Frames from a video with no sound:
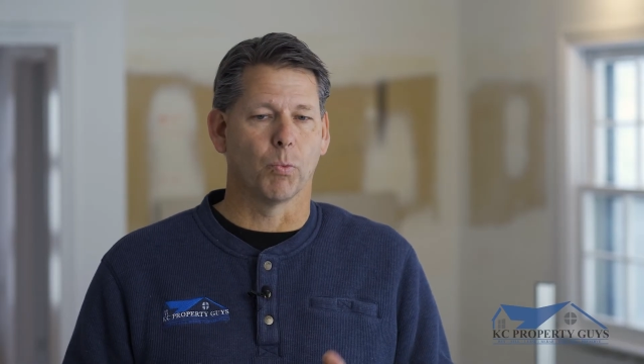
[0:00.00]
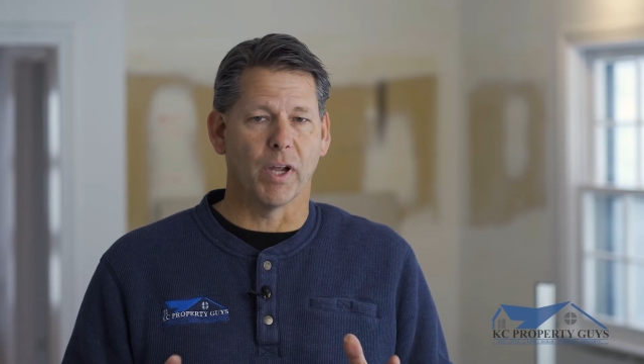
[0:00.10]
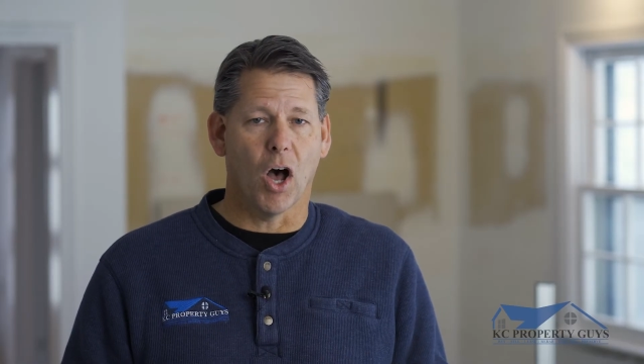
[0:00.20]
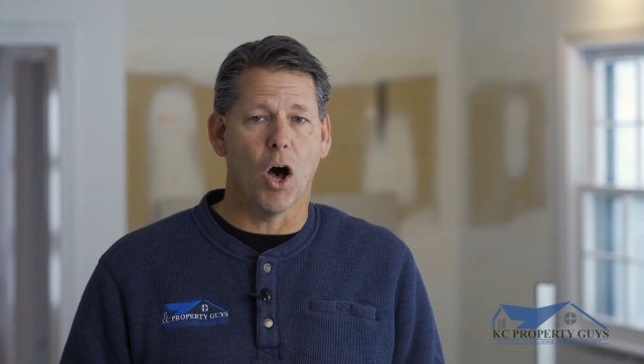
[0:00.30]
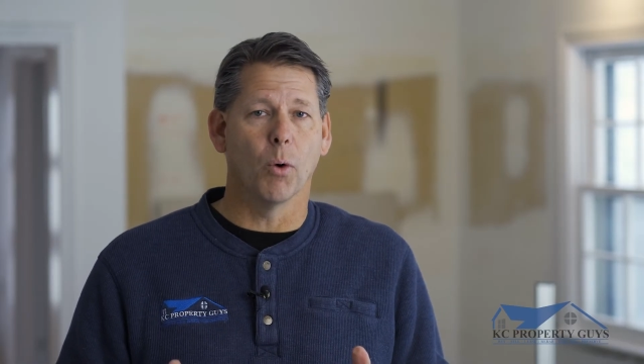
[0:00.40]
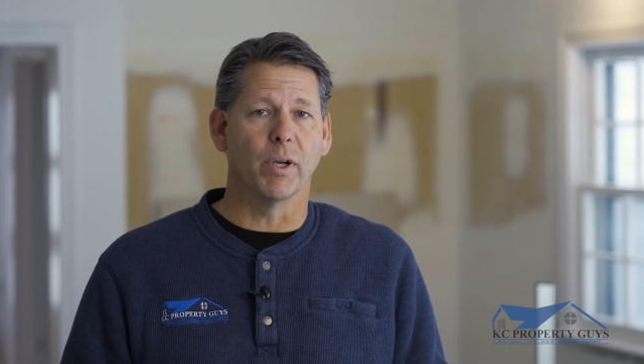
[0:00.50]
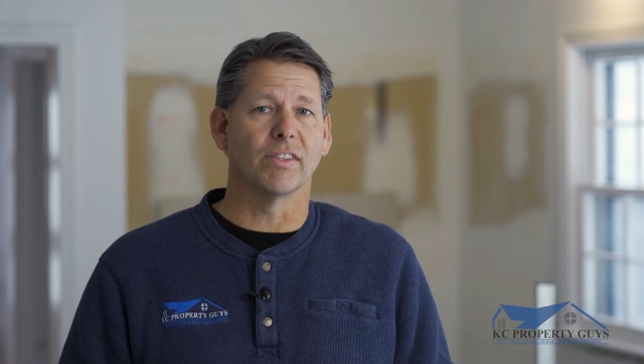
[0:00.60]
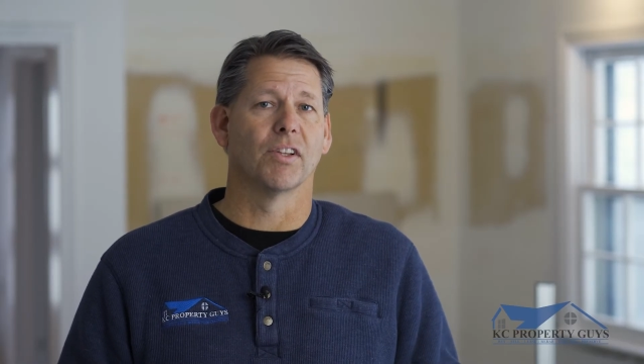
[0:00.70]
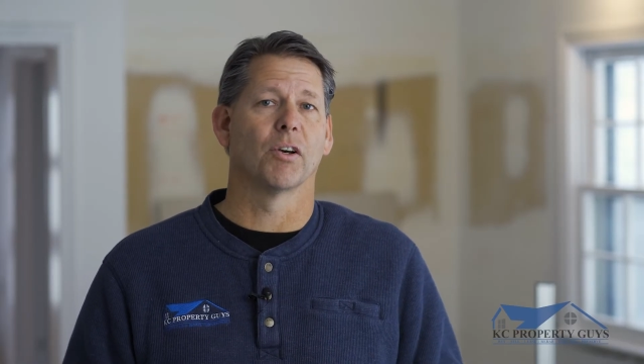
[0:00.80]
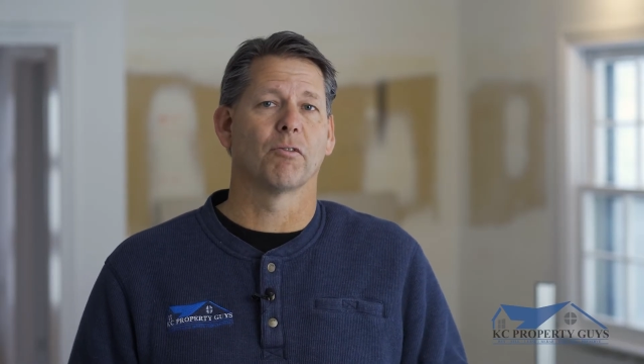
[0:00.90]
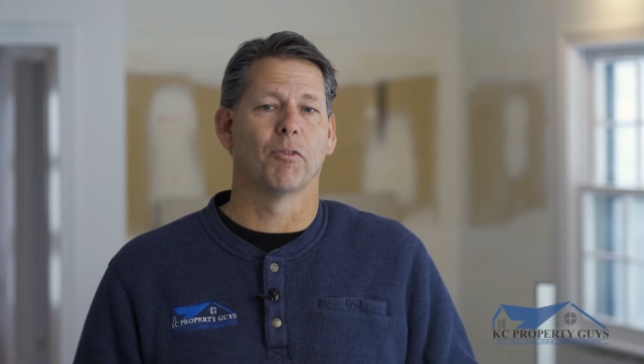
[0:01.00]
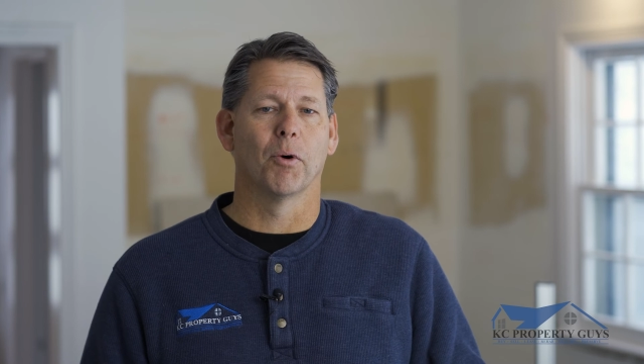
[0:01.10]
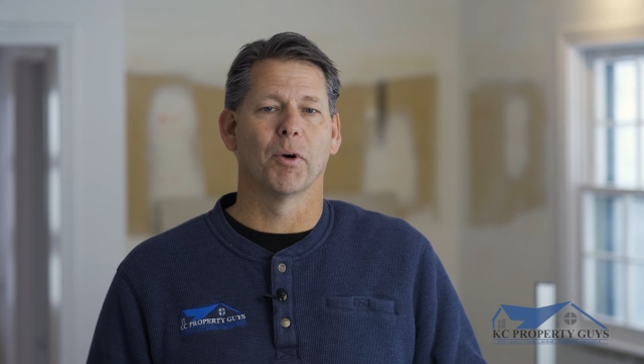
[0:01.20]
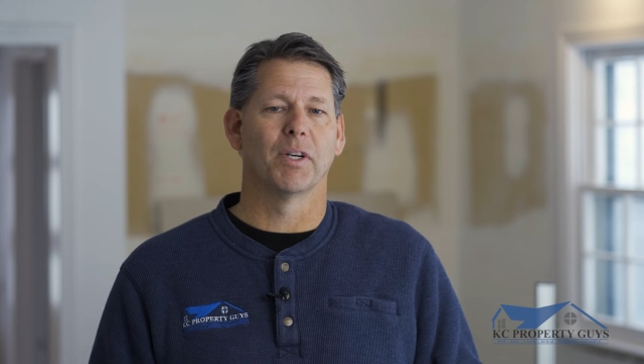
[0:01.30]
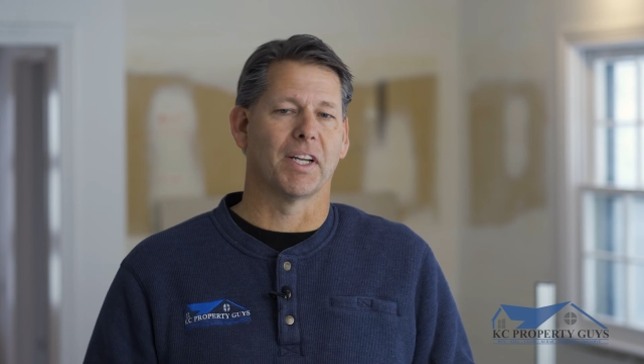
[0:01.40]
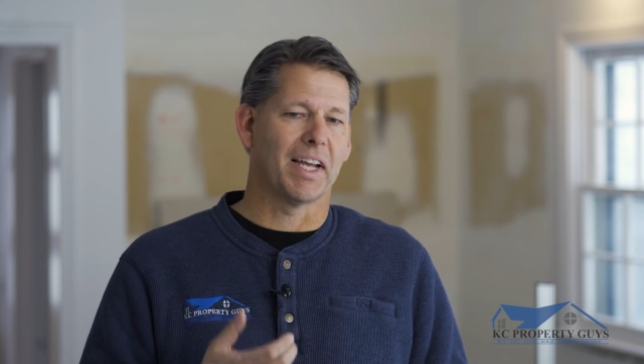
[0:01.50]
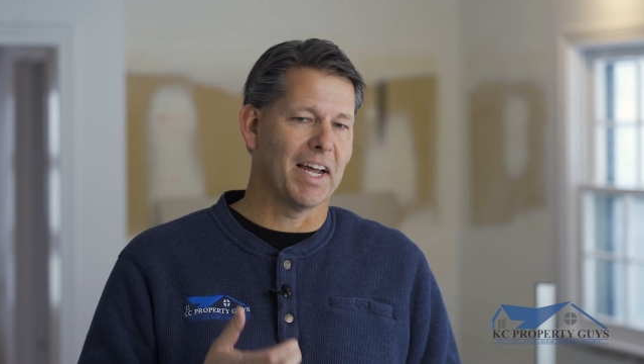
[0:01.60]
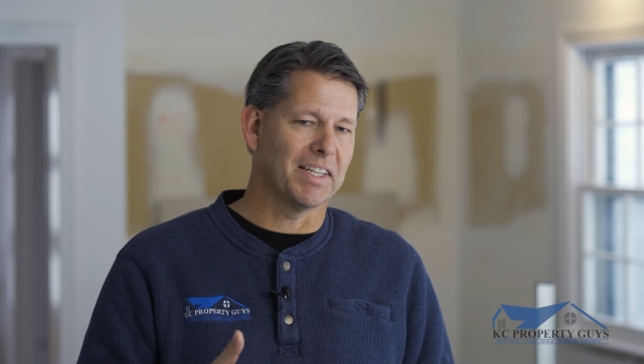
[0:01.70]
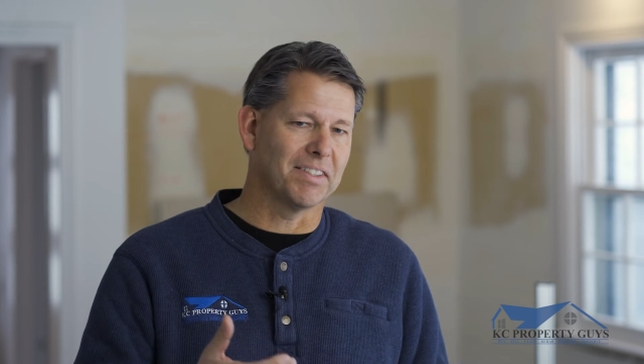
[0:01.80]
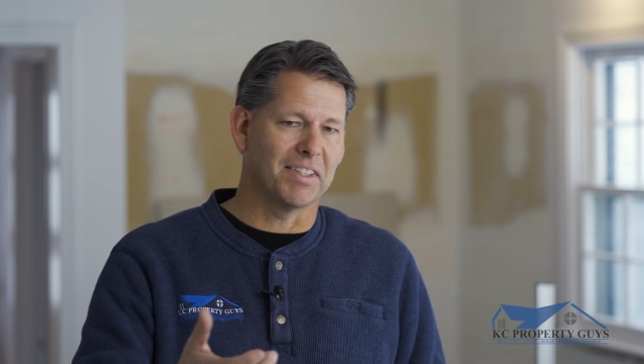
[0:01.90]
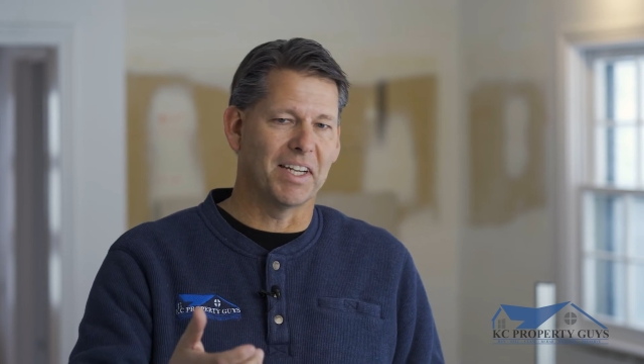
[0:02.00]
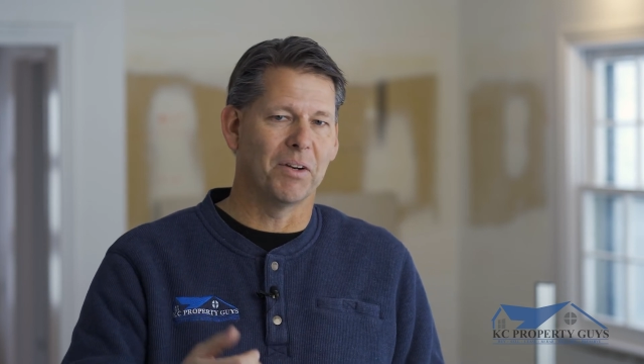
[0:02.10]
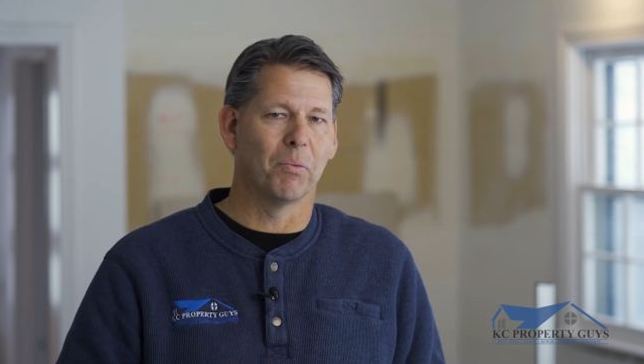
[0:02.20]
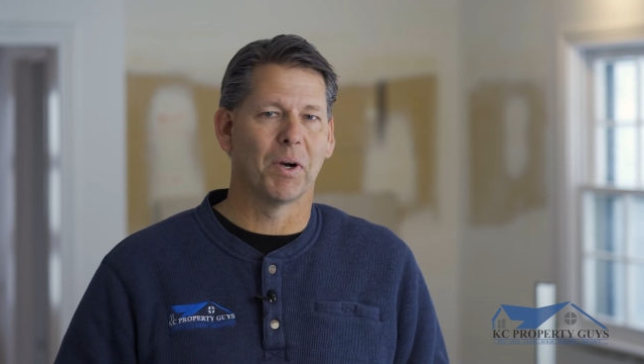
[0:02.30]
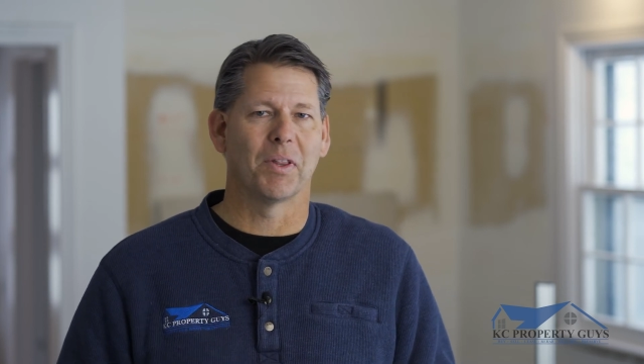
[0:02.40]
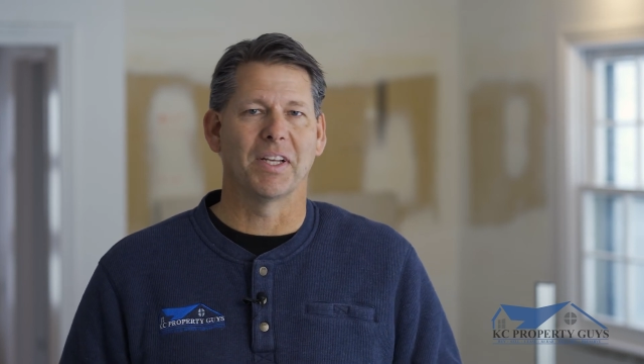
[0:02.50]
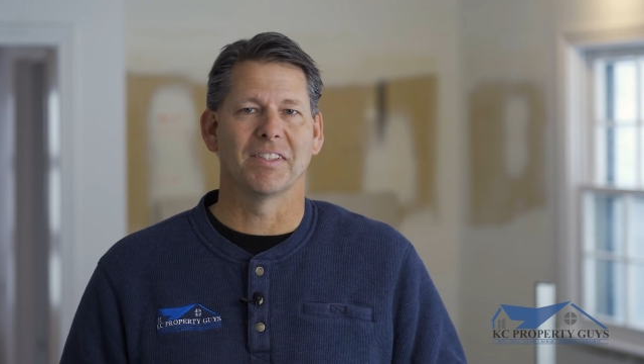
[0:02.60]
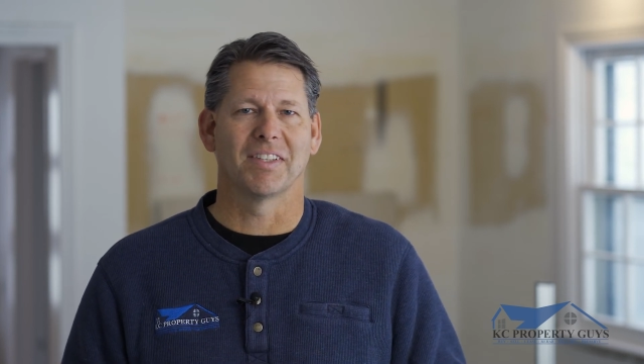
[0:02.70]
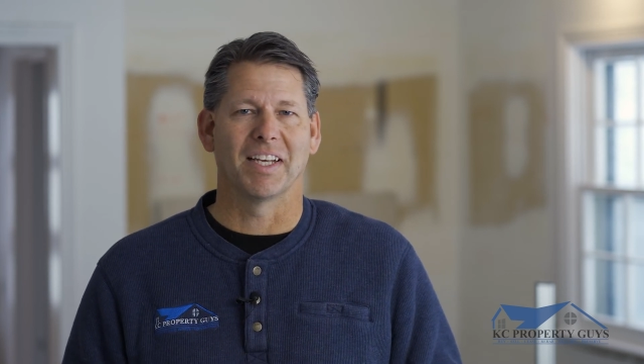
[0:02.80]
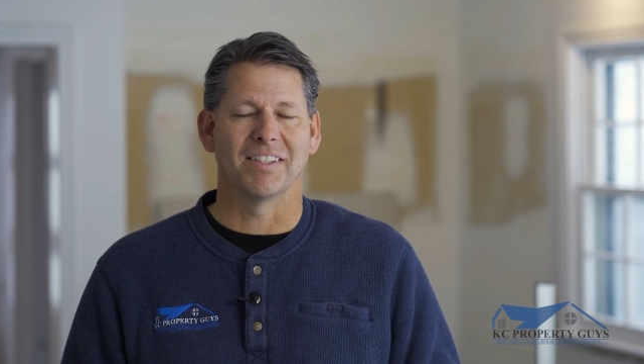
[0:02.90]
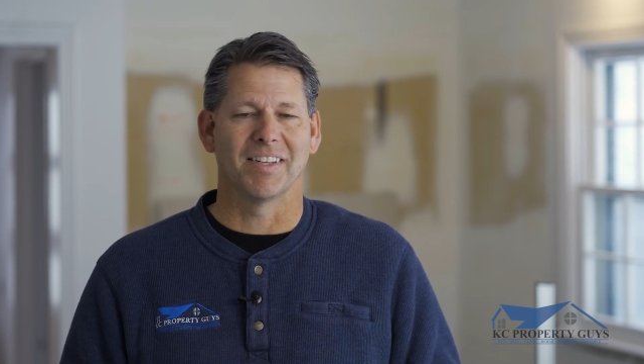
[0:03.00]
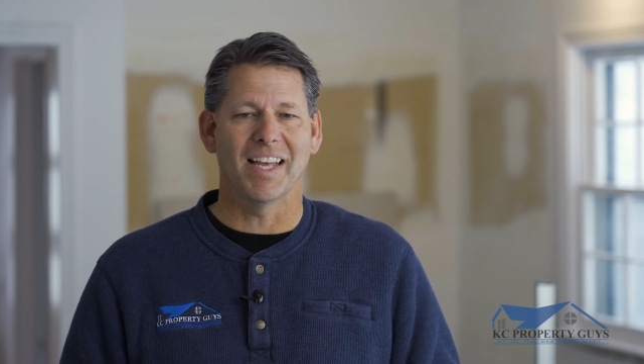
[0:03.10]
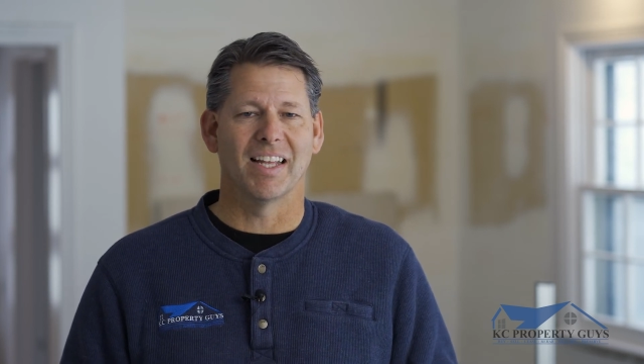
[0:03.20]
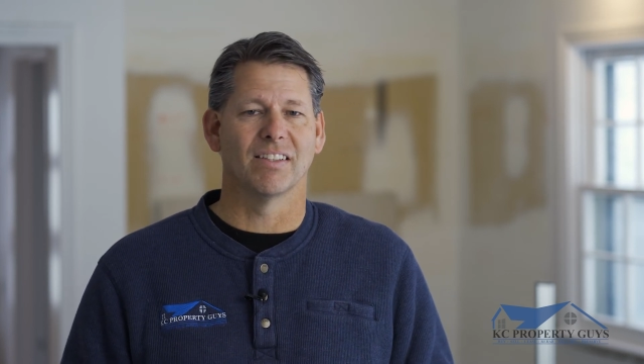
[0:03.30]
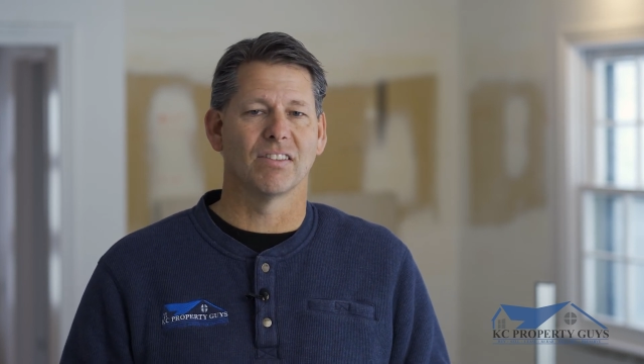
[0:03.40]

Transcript: we always look forward to kind of seeing where these things end.